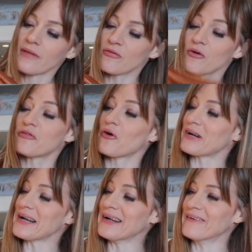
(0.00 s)
they've all
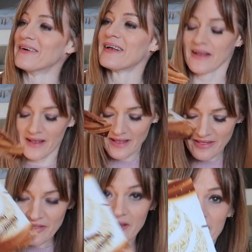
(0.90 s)
fallen out.
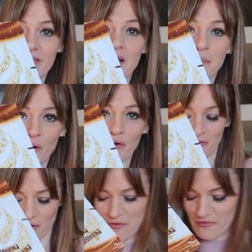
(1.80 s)
There's a
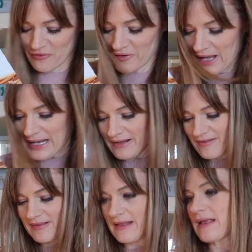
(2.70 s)
box of
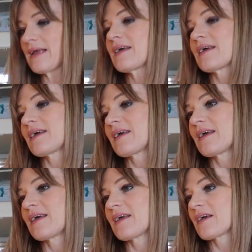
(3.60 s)
Galaxy
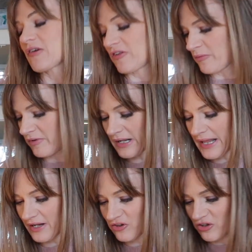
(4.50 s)
Christmas
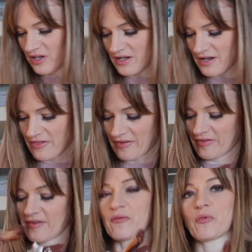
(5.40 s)
collection.
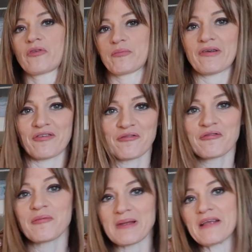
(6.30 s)
It was a present
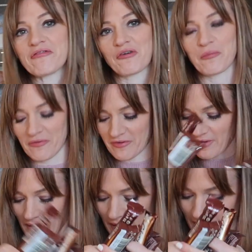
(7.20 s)
to me from
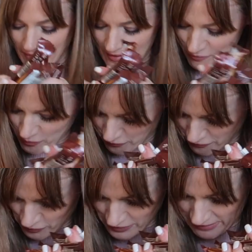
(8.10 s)
Sky. They've all
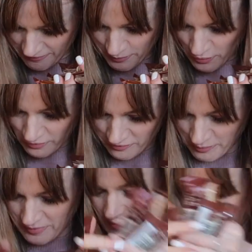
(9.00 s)
fallen out of the box, but they're